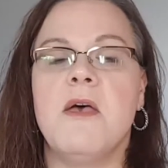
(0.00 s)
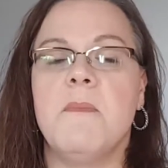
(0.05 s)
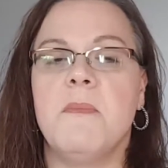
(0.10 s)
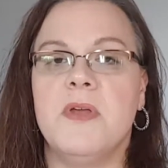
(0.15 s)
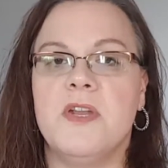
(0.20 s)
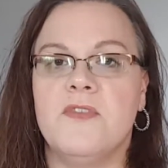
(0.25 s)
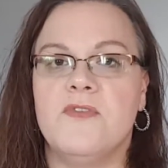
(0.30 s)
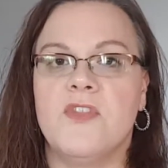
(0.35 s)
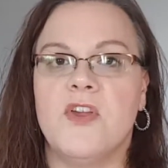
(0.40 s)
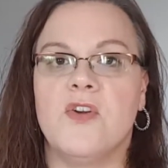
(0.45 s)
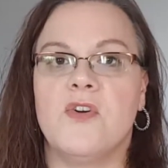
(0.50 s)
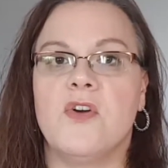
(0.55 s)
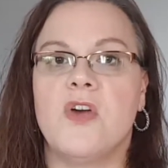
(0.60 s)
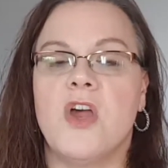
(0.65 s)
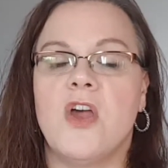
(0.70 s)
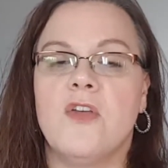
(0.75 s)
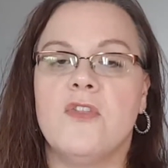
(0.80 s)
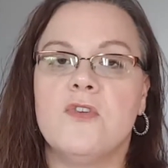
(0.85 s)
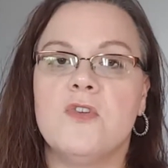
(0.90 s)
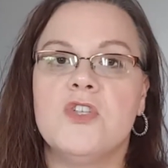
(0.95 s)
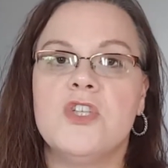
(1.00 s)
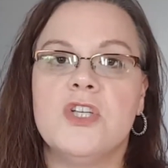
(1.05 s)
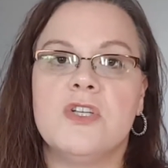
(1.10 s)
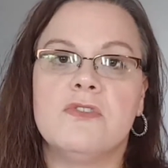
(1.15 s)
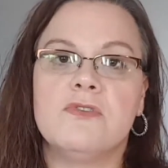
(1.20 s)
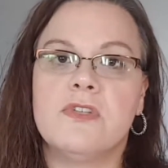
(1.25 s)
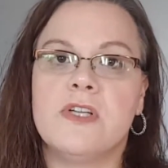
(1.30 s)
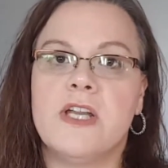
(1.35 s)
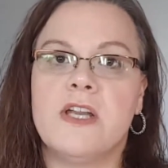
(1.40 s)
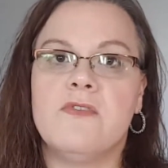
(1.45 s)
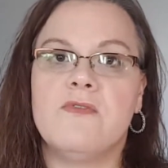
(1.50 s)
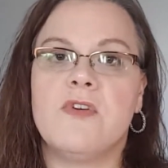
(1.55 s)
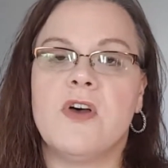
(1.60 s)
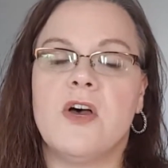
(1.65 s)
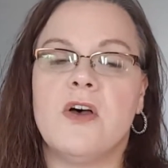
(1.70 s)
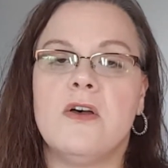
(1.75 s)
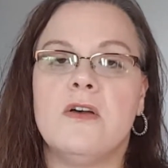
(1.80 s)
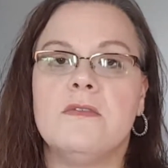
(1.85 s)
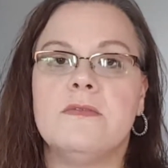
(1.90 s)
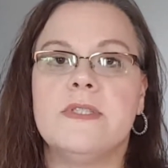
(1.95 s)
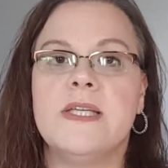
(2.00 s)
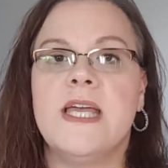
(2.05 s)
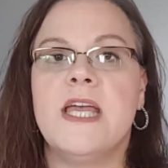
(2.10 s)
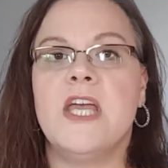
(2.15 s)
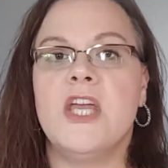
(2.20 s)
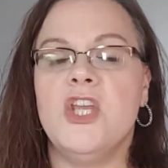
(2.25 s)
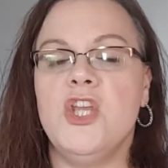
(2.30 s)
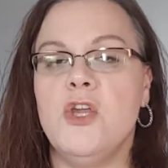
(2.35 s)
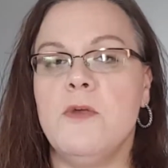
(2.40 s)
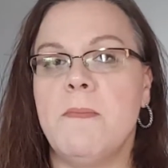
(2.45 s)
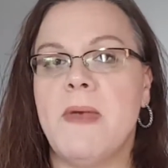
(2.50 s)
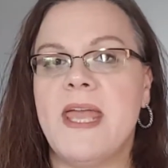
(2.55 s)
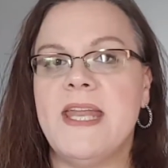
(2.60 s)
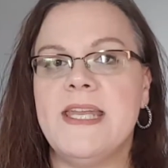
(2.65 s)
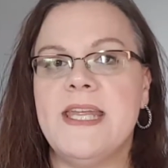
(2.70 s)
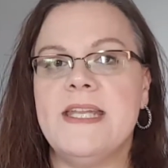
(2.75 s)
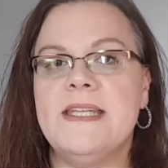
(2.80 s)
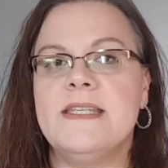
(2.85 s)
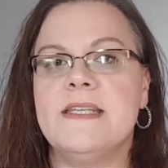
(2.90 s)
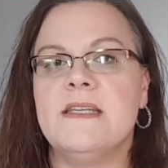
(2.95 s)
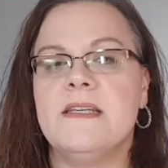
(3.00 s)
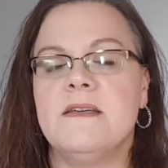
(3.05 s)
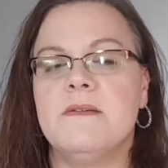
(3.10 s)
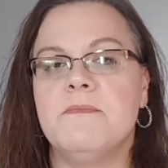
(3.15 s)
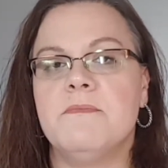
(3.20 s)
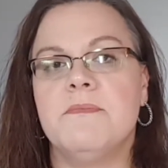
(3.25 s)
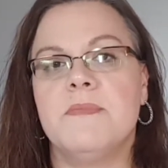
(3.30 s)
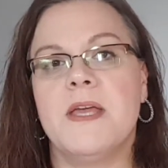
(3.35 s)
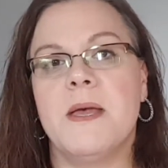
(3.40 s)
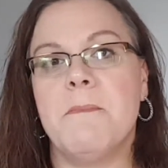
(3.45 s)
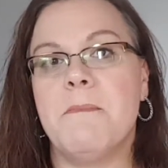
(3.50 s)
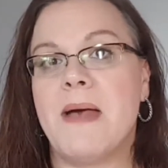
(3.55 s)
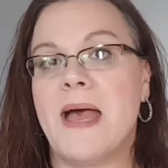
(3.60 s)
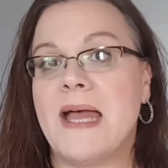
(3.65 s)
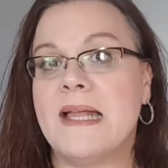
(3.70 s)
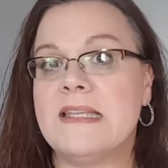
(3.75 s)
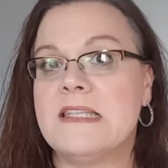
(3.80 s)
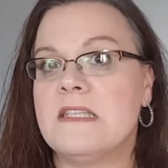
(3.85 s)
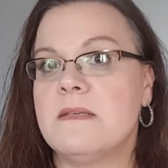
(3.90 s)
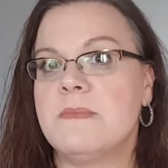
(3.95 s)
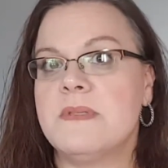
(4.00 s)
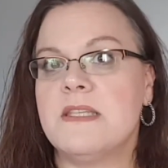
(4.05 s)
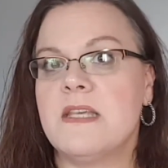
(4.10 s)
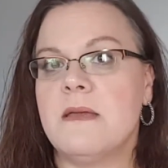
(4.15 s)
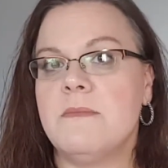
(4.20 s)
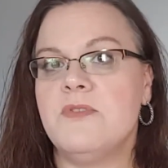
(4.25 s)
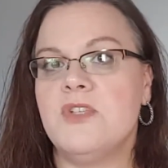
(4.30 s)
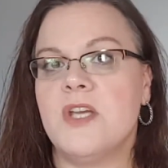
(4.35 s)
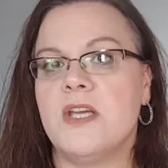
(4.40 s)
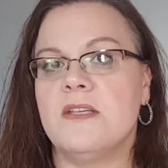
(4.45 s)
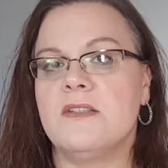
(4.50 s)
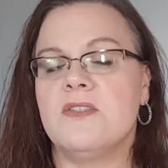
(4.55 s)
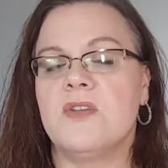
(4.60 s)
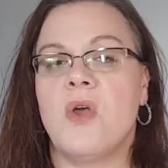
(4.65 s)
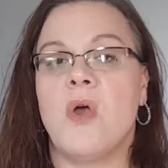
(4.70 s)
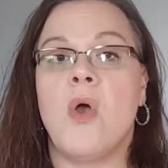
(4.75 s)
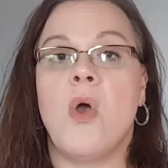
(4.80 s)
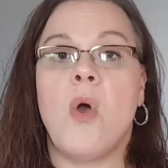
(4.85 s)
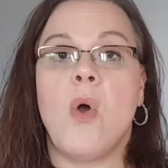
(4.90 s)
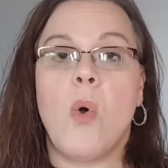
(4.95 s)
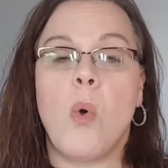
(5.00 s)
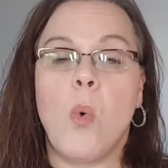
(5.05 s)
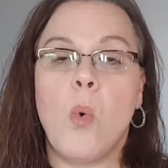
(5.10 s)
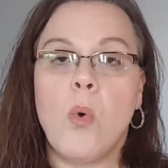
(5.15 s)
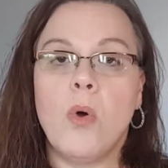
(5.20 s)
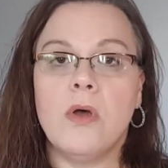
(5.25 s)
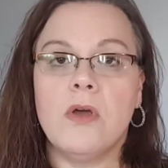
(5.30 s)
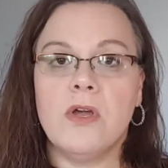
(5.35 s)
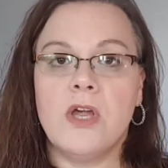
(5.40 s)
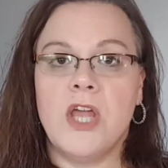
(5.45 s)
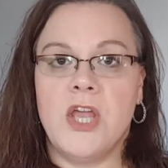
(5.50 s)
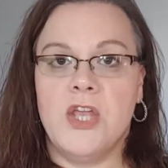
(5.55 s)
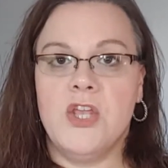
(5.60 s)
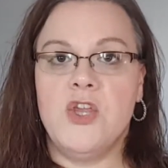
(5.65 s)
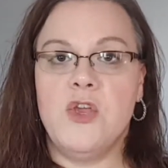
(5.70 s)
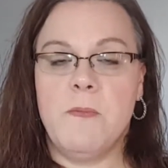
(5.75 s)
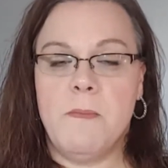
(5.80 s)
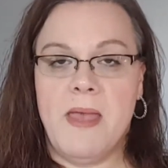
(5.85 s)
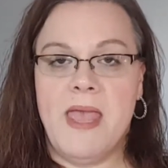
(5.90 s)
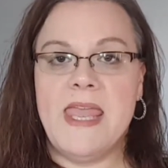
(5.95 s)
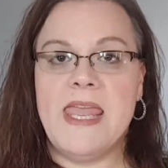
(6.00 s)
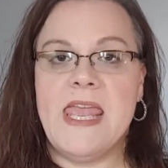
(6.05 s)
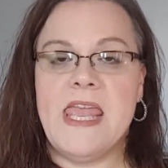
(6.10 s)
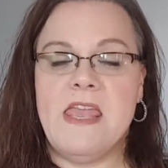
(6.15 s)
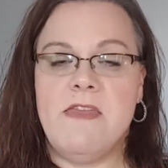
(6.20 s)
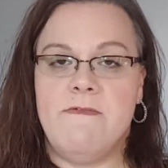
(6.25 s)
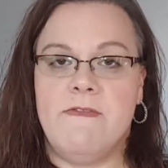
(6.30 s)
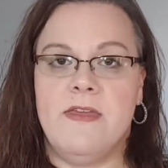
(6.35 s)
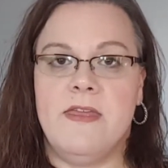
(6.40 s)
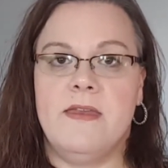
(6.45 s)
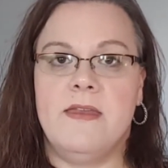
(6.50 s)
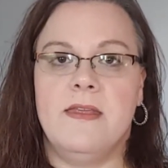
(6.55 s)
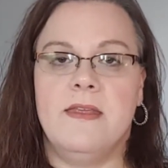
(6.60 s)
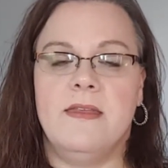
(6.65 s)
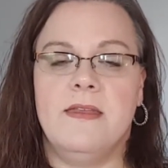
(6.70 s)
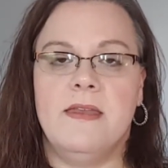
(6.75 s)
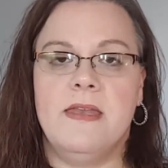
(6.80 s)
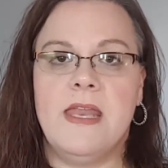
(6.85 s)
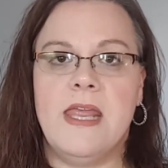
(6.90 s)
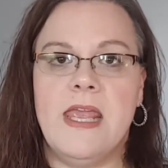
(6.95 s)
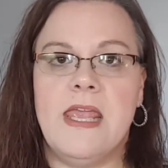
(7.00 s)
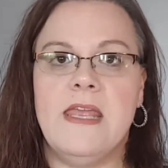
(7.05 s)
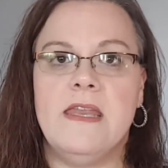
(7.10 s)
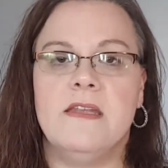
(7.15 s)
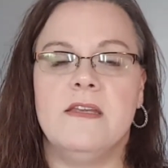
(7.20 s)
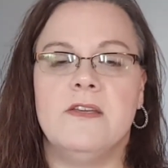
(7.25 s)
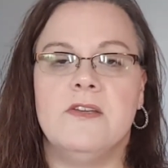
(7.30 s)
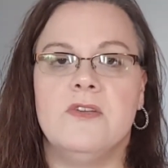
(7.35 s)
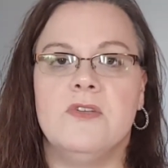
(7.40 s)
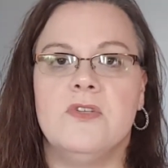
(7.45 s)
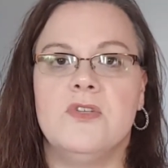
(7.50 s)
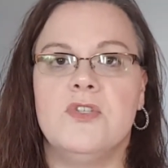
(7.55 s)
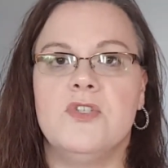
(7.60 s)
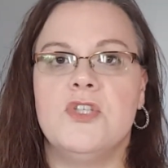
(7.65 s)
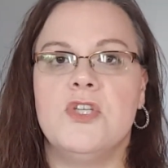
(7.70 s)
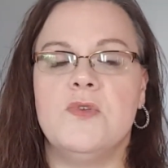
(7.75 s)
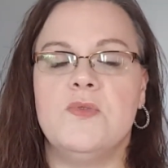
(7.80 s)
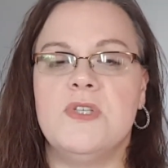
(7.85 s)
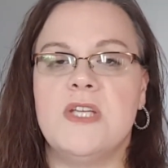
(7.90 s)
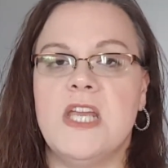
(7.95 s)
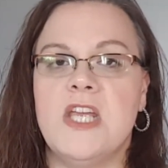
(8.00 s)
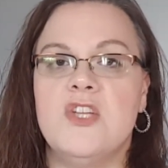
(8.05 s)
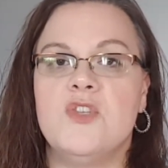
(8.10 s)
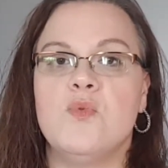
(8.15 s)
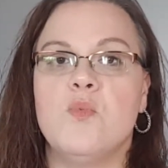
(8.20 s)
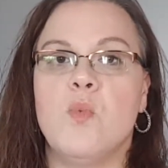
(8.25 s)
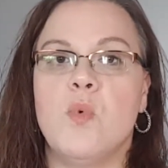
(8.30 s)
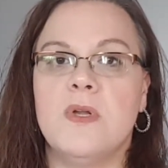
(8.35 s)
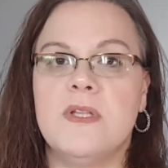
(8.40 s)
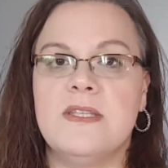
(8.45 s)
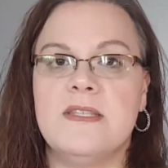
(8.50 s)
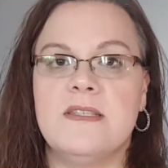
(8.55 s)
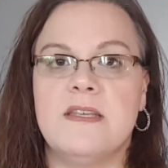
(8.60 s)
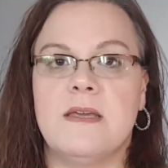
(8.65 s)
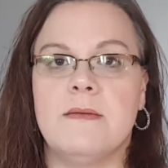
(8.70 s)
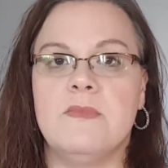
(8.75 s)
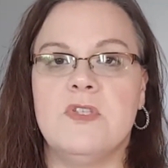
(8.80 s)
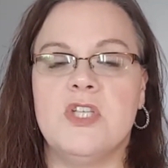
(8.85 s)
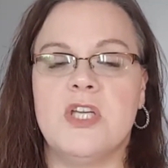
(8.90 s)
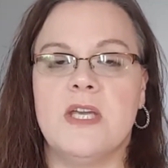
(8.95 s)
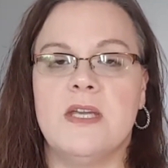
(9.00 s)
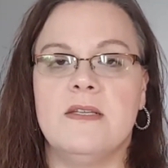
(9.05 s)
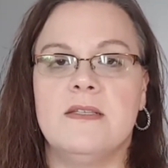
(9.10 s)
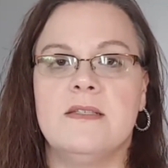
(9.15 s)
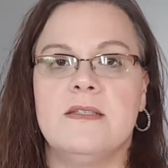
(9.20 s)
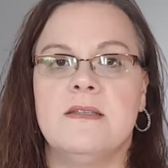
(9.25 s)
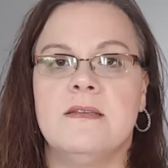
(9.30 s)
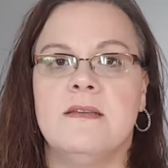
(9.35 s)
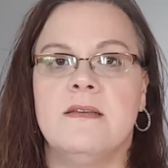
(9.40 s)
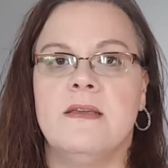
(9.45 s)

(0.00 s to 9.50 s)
But if there are other children involved, you may need to combine some subjects, or you may even need to teach one subject